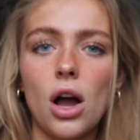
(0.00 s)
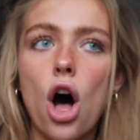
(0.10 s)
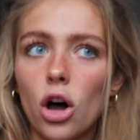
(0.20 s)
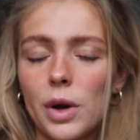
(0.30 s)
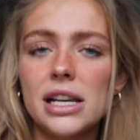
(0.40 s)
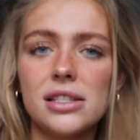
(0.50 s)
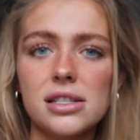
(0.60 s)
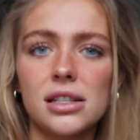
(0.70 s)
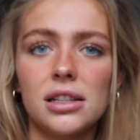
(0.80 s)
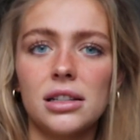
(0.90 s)

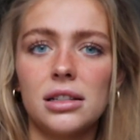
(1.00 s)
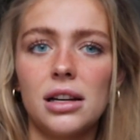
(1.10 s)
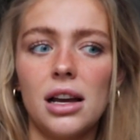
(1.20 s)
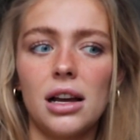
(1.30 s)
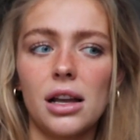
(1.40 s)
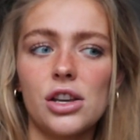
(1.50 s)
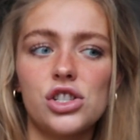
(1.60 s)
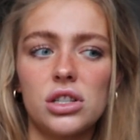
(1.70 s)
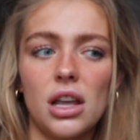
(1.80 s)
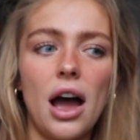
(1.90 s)
Always.
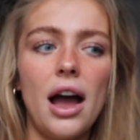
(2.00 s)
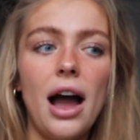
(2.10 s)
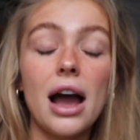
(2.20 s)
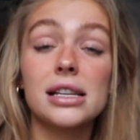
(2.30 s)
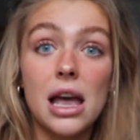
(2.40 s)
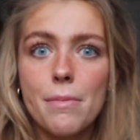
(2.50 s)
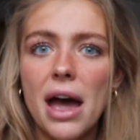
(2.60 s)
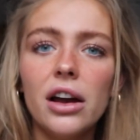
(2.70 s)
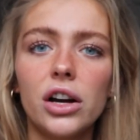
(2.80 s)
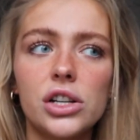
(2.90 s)
Because I
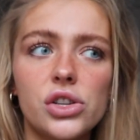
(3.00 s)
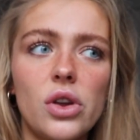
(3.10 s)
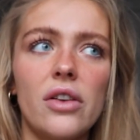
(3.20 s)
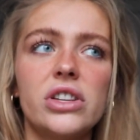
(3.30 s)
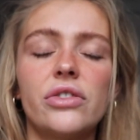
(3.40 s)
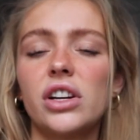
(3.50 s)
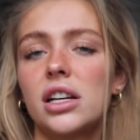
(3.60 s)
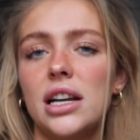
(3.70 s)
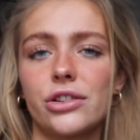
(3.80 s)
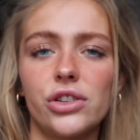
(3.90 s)
met her, so you have a different
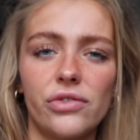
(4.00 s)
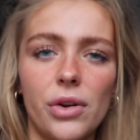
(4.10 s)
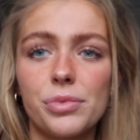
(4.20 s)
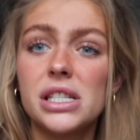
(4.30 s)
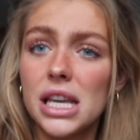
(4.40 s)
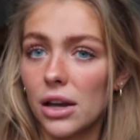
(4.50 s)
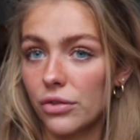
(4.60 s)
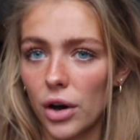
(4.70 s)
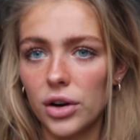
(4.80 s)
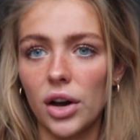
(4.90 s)
connection from seeing a
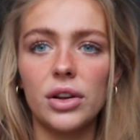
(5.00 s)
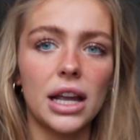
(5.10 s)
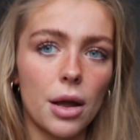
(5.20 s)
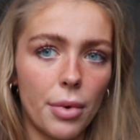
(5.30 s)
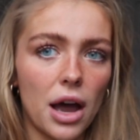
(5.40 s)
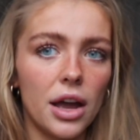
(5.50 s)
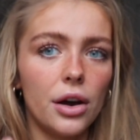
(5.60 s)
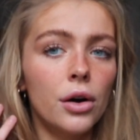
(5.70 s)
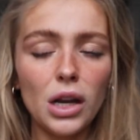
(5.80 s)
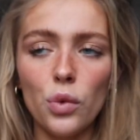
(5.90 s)
photo and like a
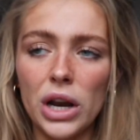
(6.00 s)
bio. And